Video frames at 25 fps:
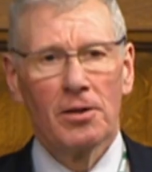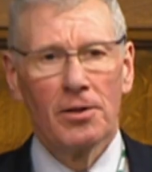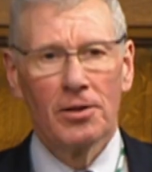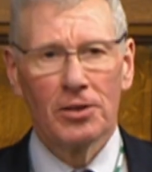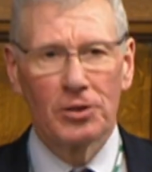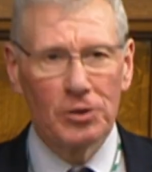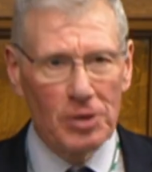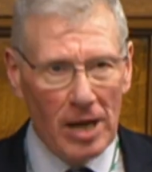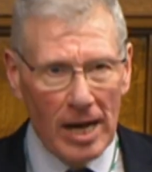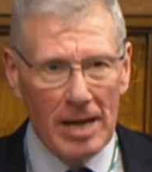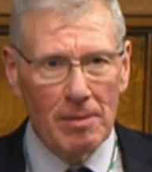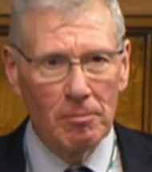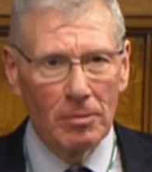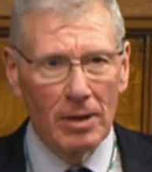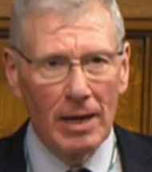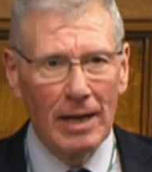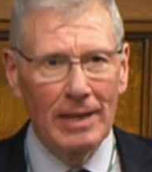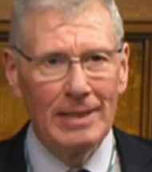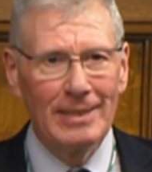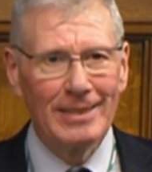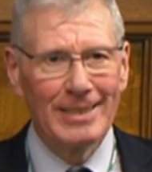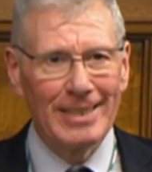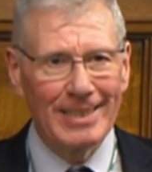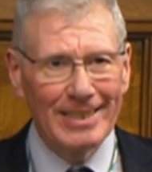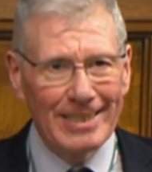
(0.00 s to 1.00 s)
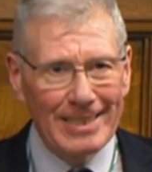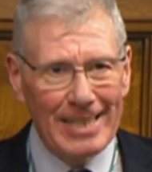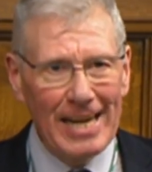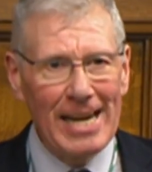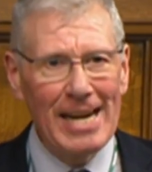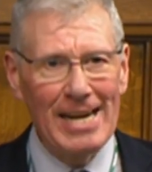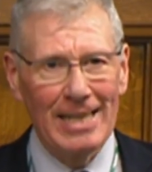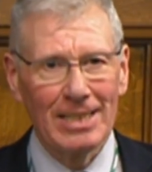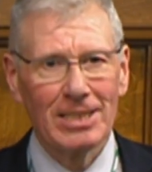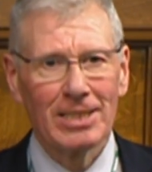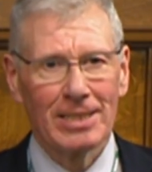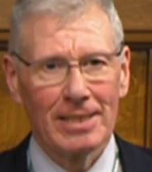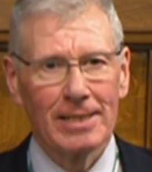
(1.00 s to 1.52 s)
The timeline
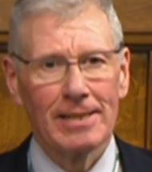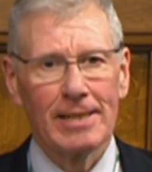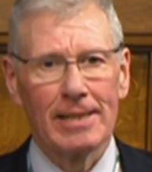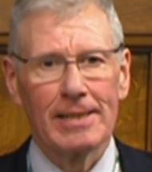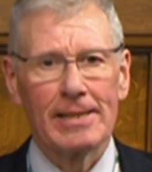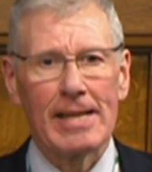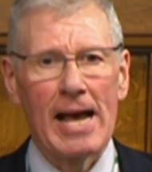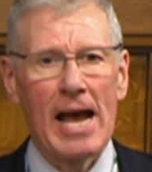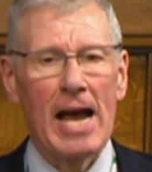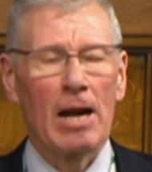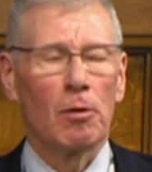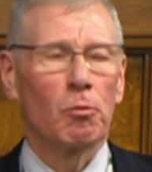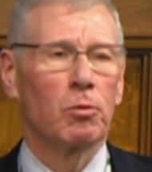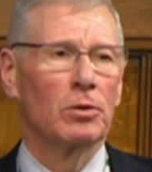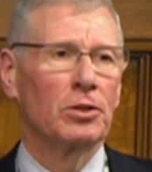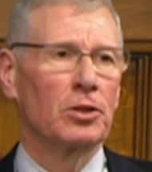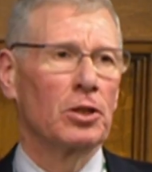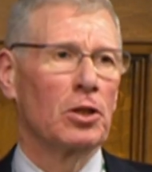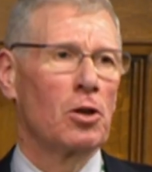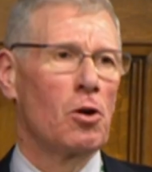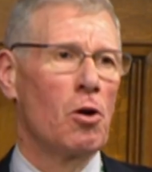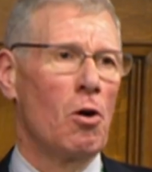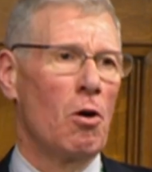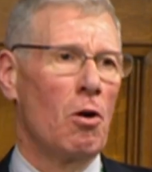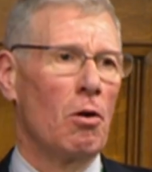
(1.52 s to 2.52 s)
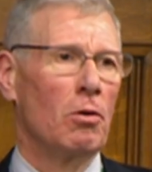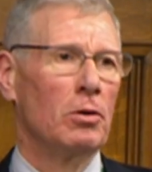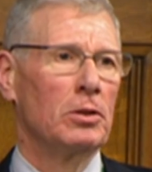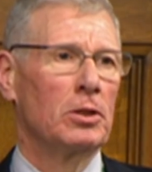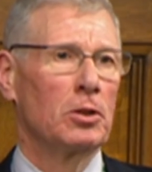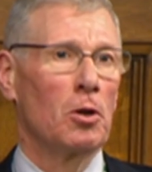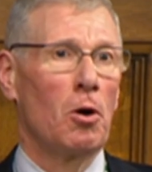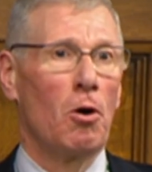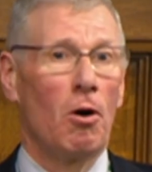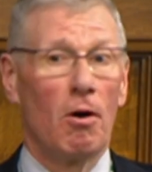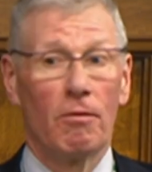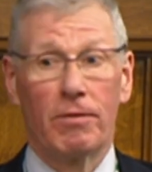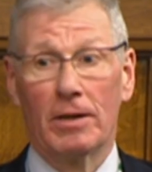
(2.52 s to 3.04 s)
dictates that that was the
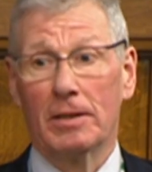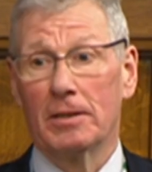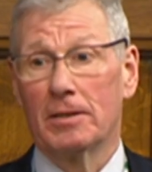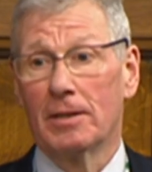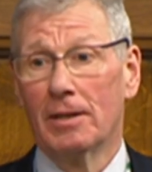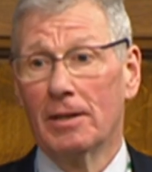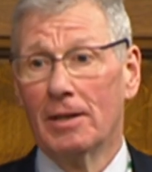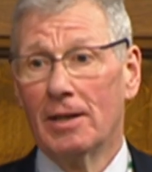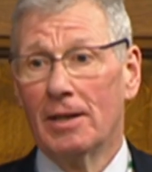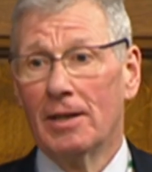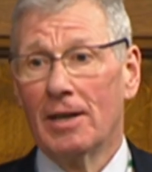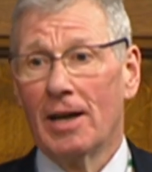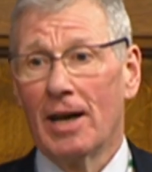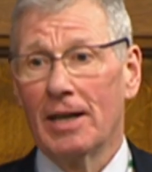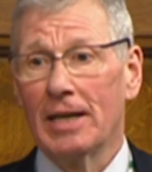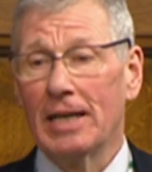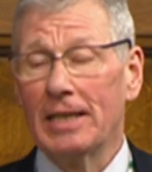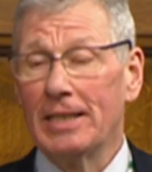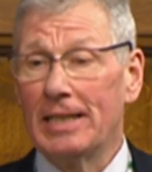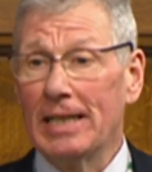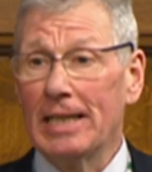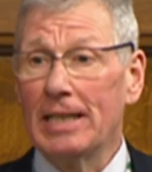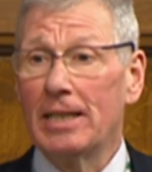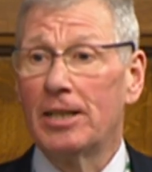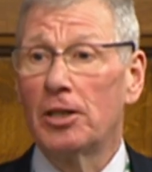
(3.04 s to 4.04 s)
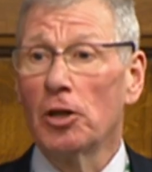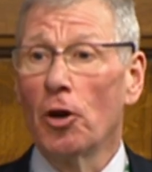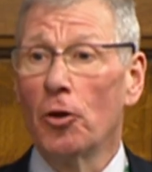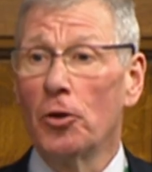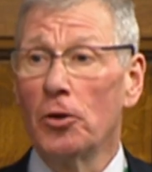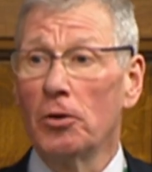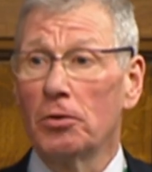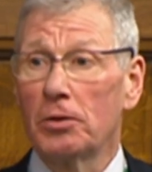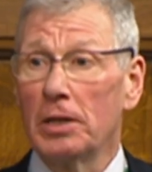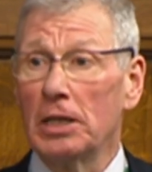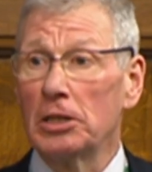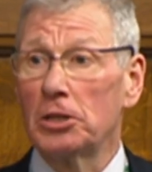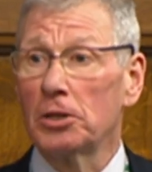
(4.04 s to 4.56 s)
cause of it. And indeed, the
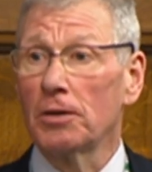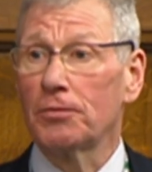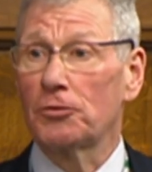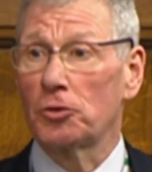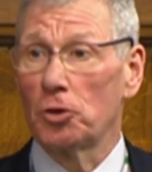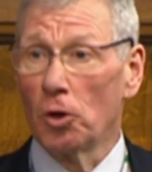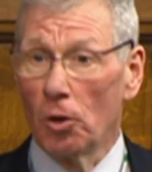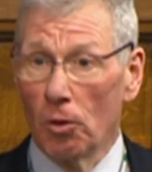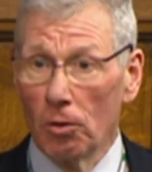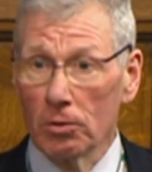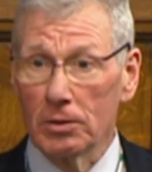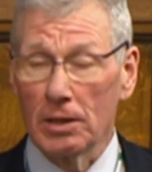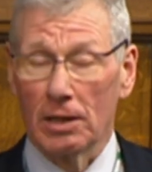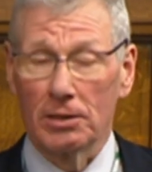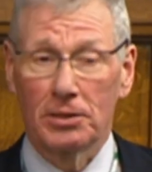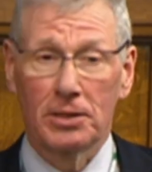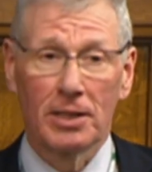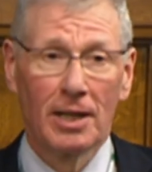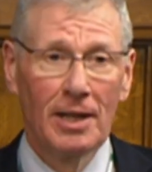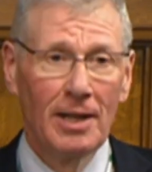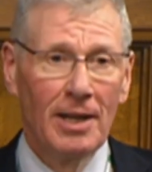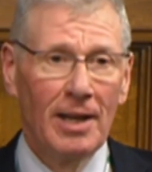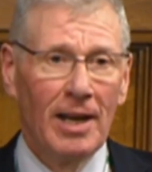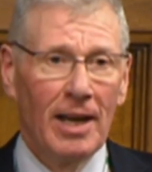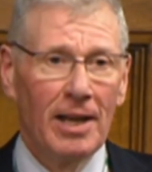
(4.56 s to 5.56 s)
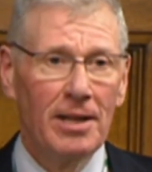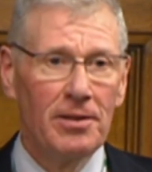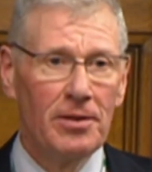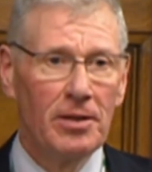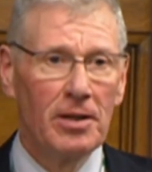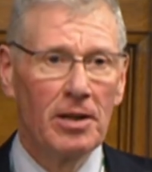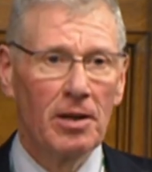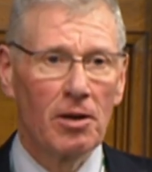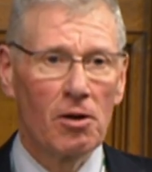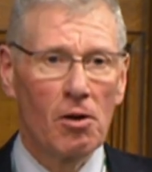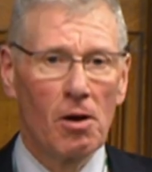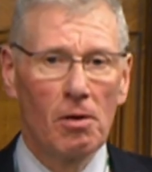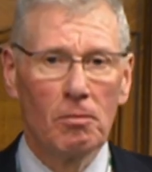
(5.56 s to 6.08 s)
Houthis have told us in
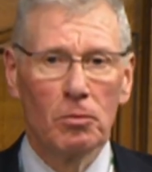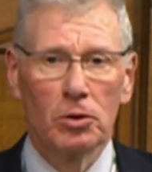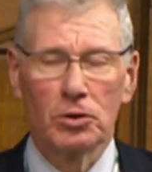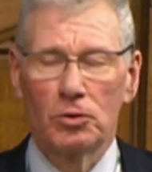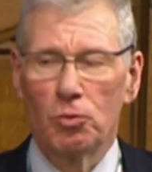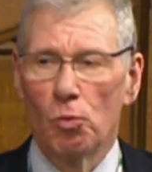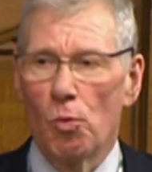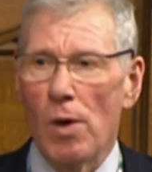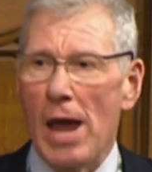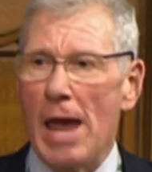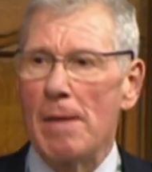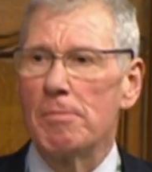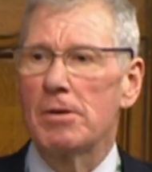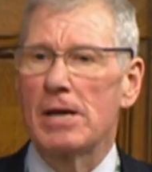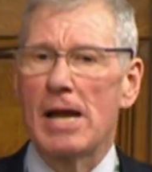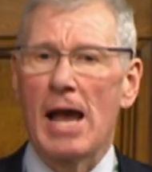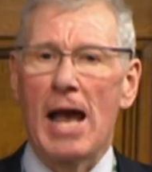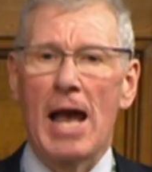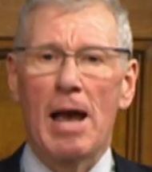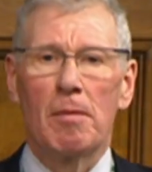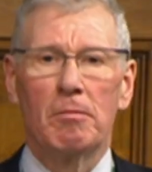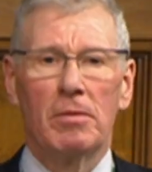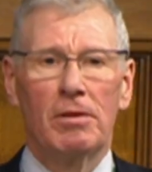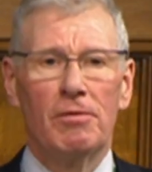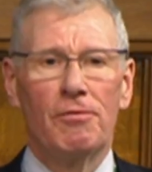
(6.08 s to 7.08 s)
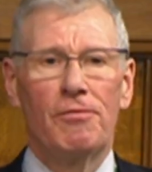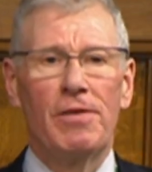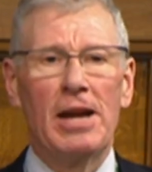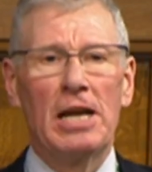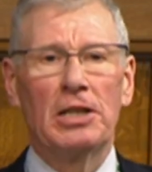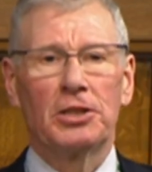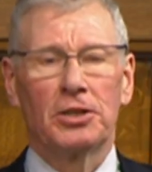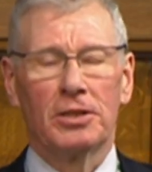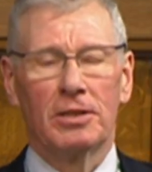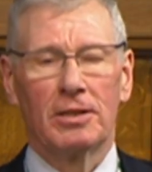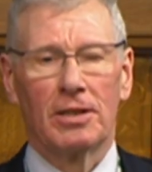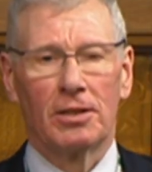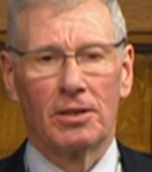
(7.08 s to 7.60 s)
their almost webcam
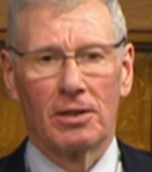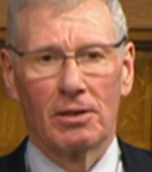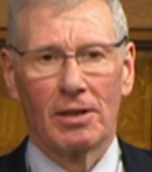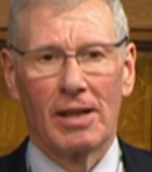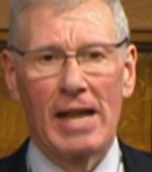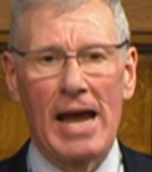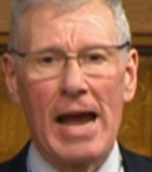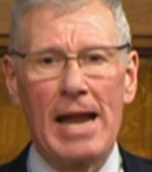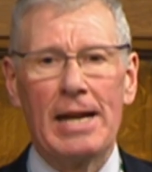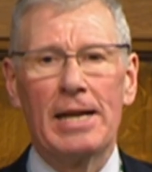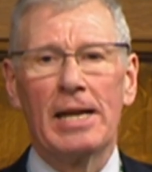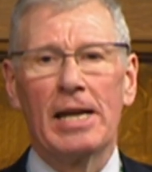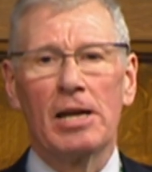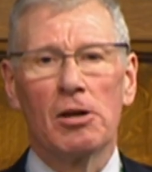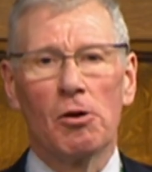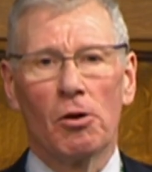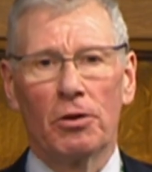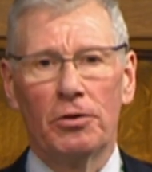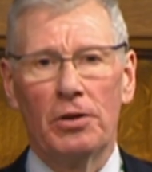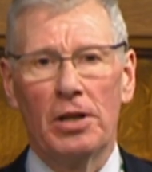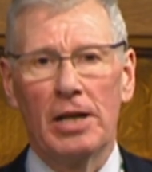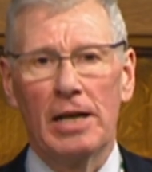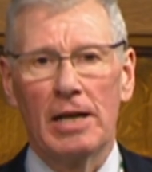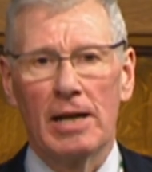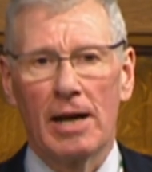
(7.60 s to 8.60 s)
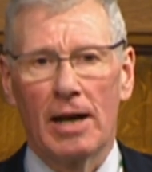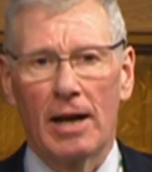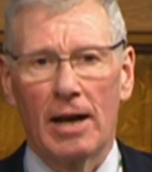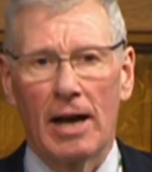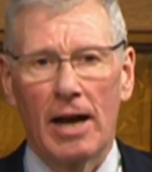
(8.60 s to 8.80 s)
invasion or landing on the